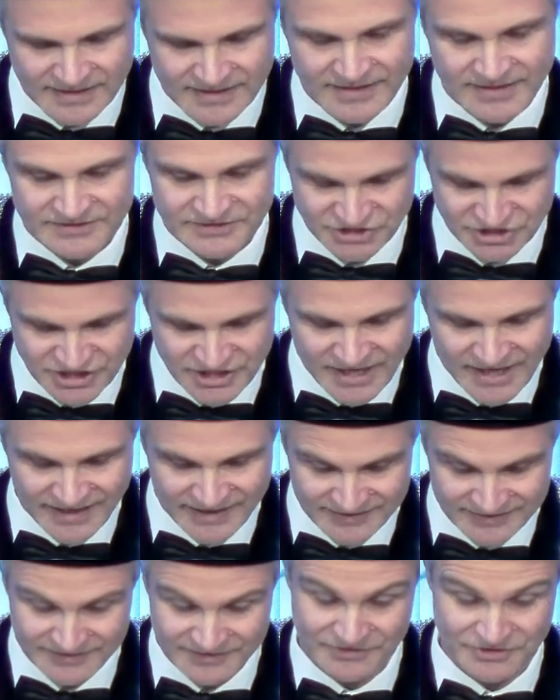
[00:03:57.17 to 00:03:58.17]
And she
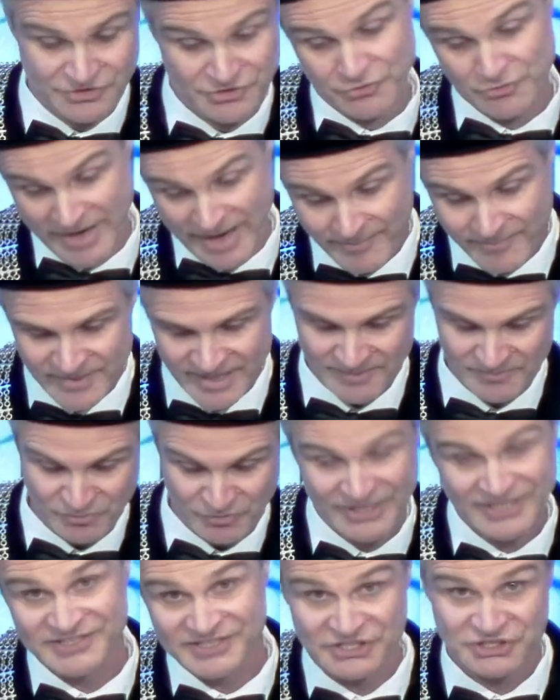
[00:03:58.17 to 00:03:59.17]
and UM
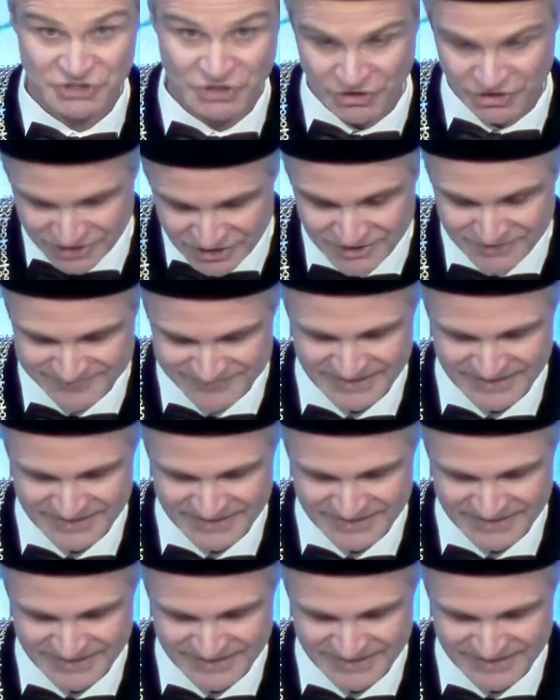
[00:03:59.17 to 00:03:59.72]
impressed each other